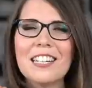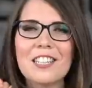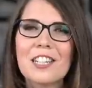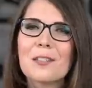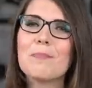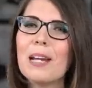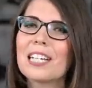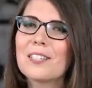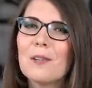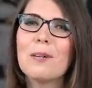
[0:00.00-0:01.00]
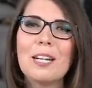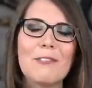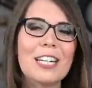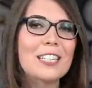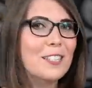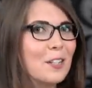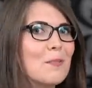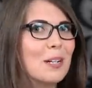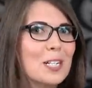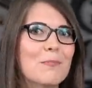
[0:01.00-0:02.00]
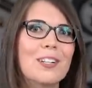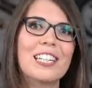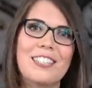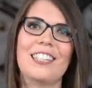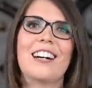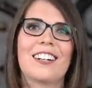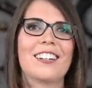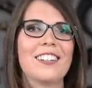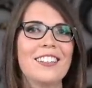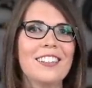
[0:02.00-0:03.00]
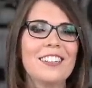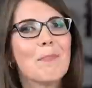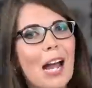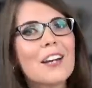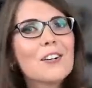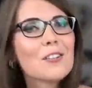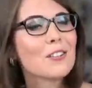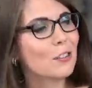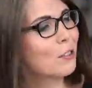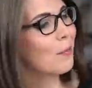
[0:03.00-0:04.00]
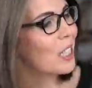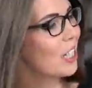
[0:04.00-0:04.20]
and it just makes so many things so much more easier. My own sewing